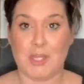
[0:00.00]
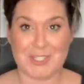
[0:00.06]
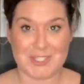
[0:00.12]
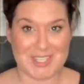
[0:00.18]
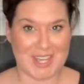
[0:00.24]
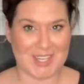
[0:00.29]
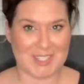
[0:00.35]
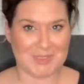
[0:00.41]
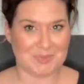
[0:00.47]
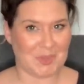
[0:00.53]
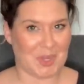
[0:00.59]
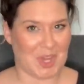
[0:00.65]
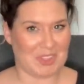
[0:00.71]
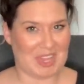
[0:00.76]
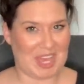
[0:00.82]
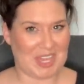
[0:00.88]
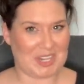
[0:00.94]
So,
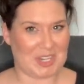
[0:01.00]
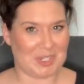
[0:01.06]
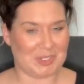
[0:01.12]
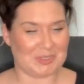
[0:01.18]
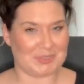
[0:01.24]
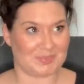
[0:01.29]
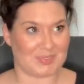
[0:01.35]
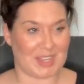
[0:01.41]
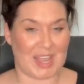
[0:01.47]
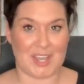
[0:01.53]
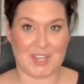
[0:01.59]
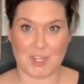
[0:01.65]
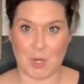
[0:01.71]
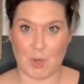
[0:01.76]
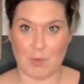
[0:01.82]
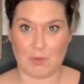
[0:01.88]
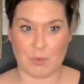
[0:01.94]
on that note,
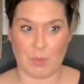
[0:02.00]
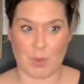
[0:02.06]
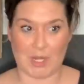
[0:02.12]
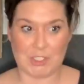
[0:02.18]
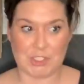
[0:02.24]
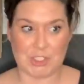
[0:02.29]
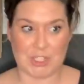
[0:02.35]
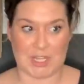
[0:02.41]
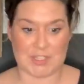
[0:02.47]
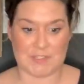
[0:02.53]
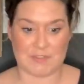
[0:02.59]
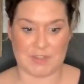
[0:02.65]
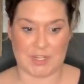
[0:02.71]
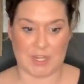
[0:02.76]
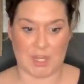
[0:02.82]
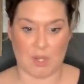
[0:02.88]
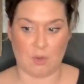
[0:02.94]
go over and watch Jen's
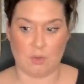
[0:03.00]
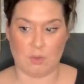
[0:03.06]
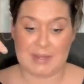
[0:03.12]
video.